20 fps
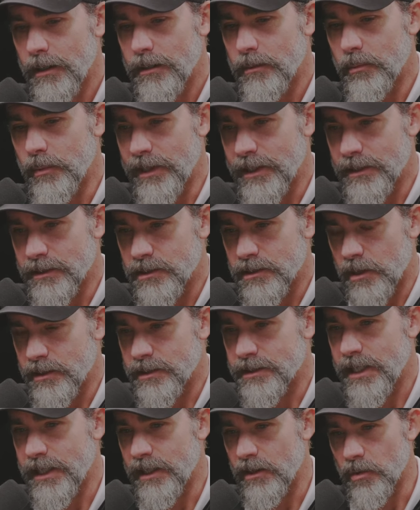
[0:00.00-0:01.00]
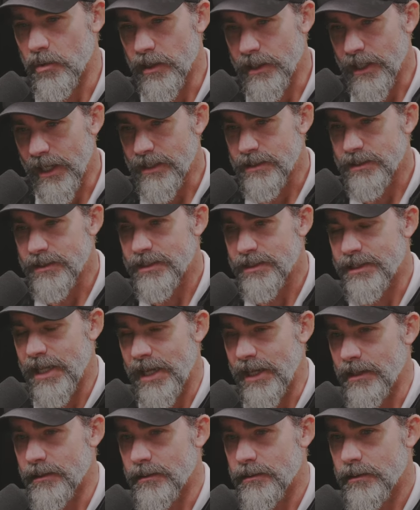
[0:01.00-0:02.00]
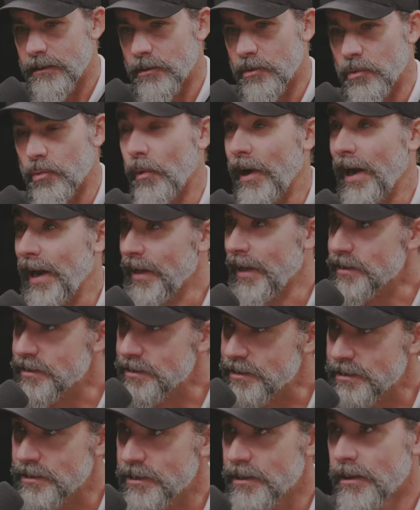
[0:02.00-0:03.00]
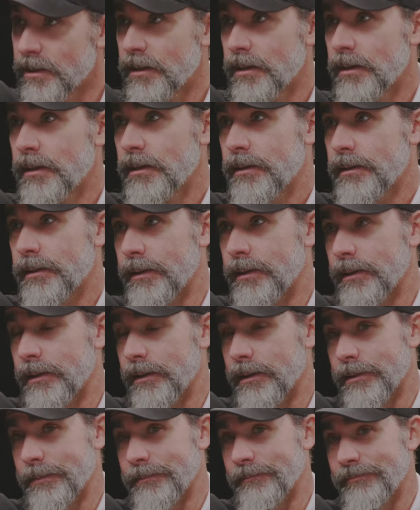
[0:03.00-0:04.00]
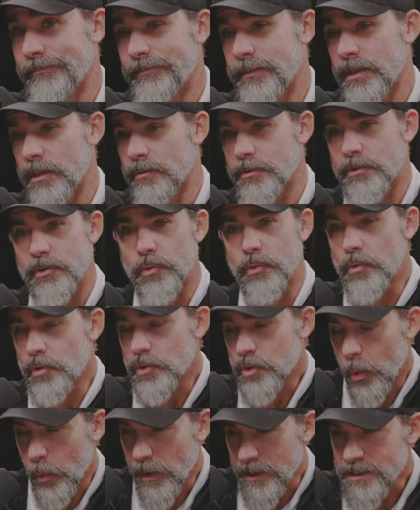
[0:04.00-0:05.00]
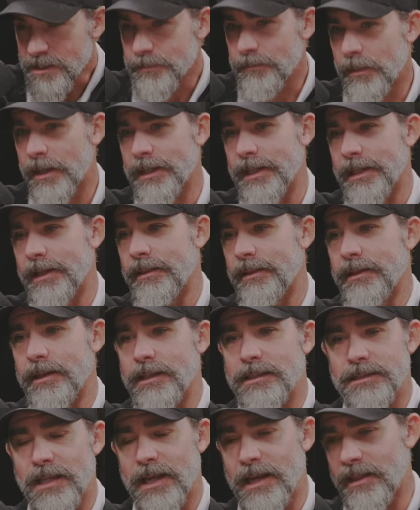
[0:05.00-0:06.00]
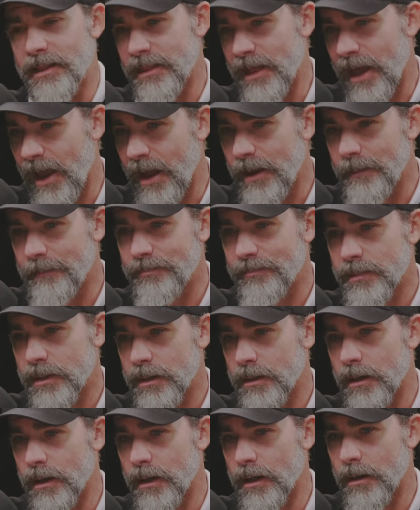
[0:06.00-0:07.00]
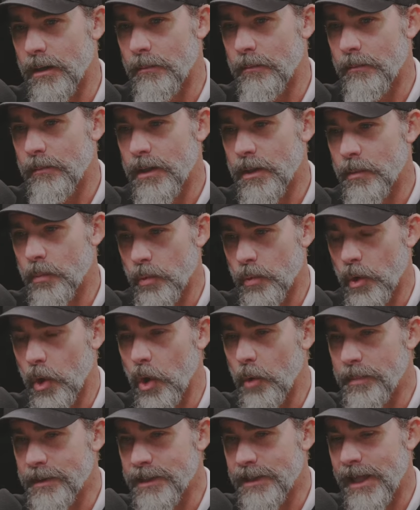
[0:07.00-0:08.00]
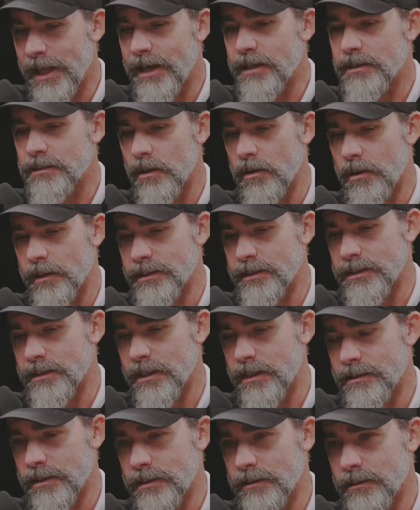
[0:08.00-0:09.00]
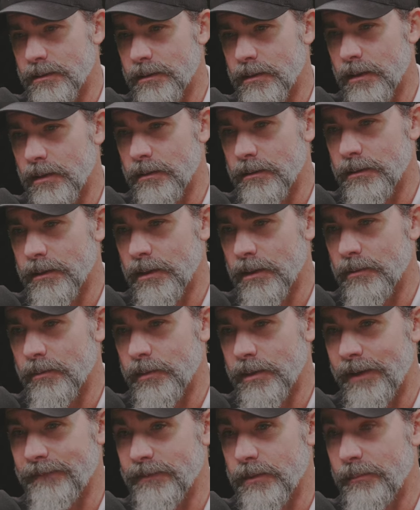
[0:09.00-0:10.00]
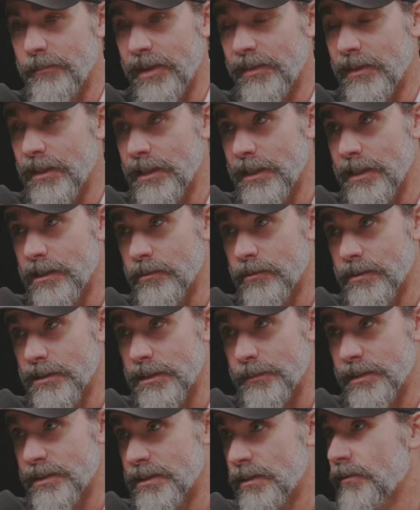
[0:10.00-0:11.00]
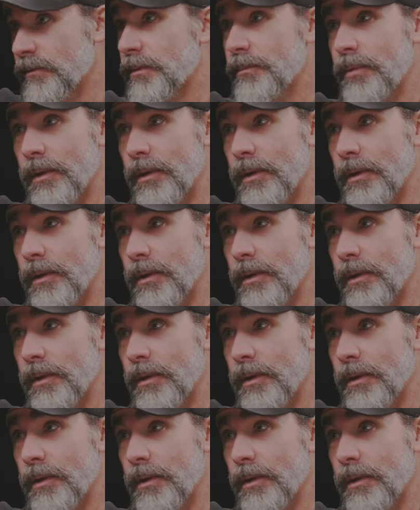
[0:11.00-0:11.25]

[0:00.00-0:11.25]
we can start to take a look at state grants, um, you know, school choice money, things like that. Um, and we're open to that as long as it doesn't go, you know, we don't have to bend the knee to a specific